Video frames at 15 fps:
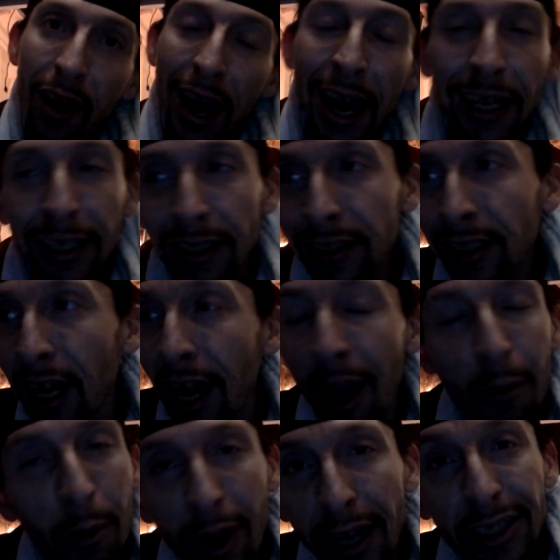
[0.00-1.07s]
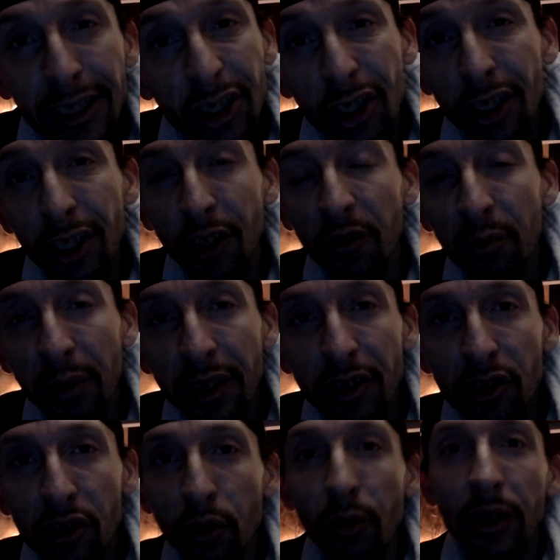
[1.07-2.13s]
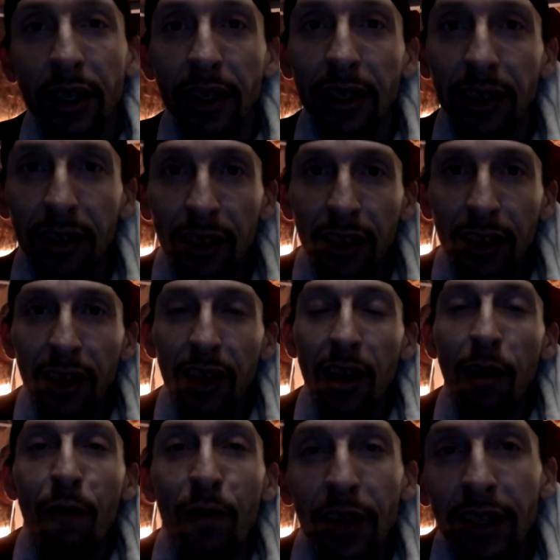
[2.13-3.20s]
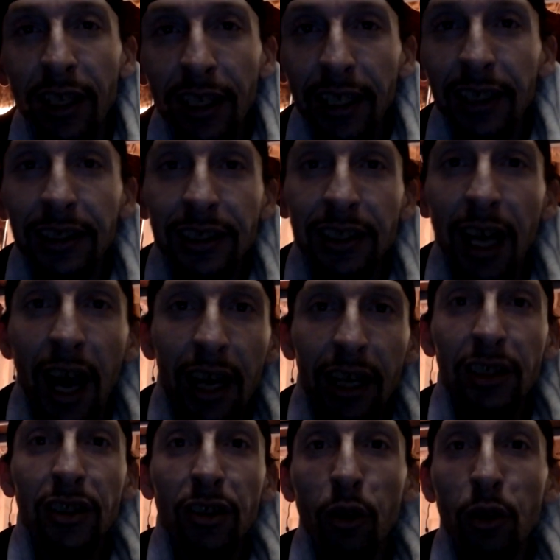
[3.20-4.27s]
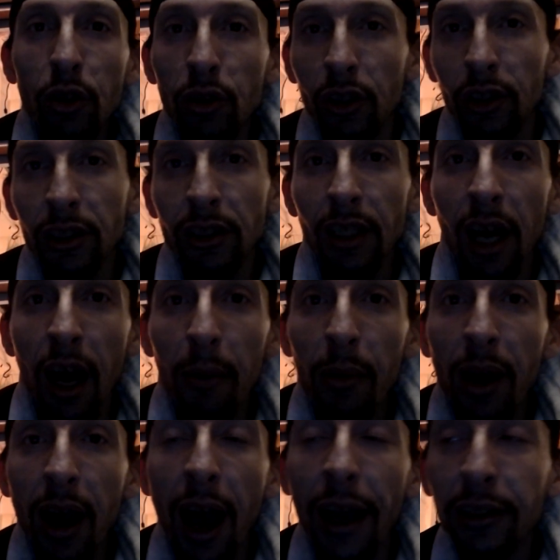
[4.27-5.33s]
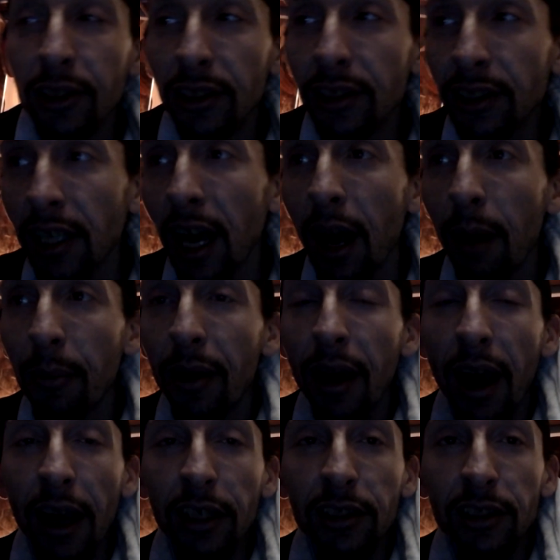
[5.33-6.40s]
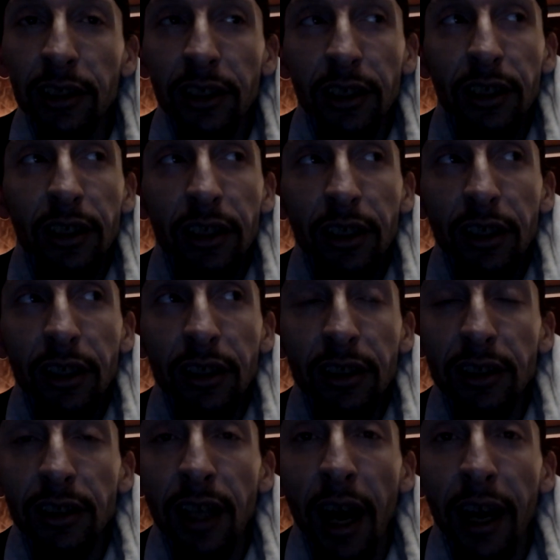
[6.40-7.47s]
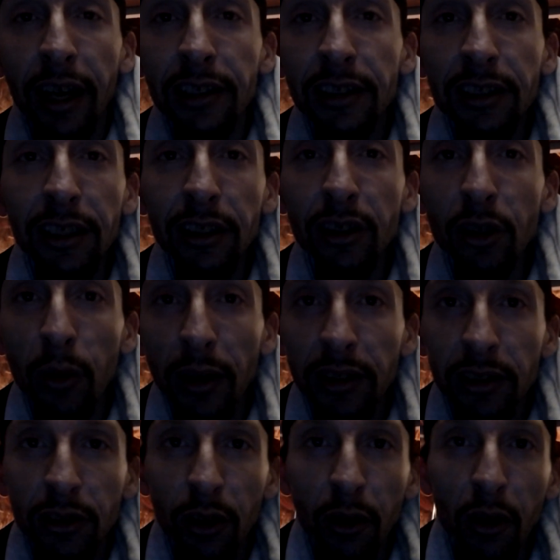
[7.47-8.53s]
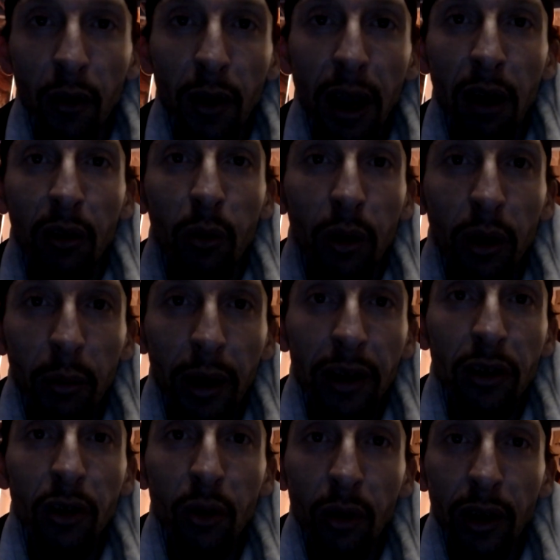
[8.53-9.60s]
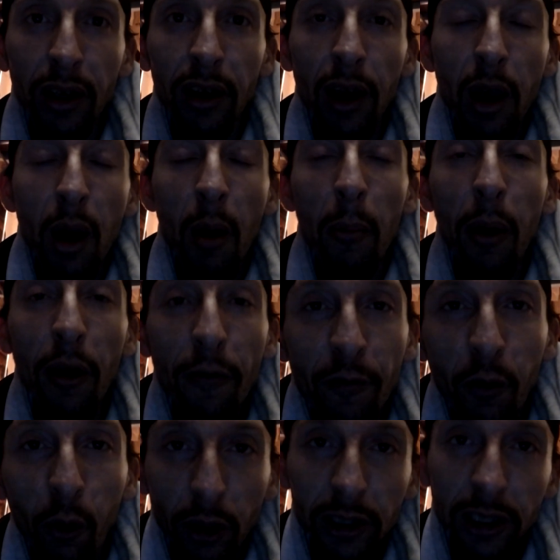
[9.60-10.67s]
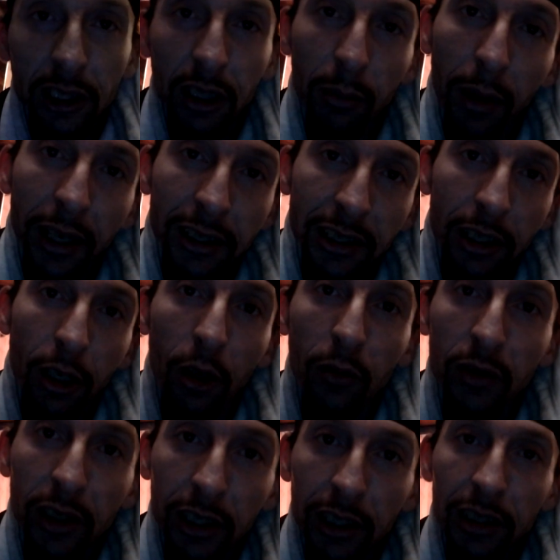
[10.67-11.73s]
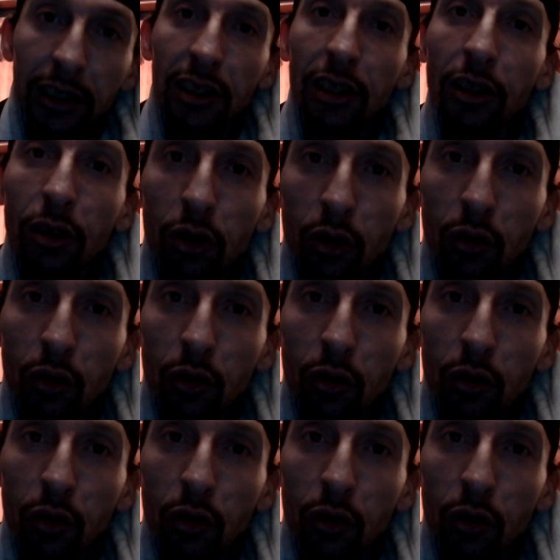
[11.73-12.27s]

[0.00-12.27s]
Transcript: at a time when I shouldn't have been doing it, feeling inside as though you should stop. I should stop. I should not continue. I should turn around. What am I doing? but forcing myself to continue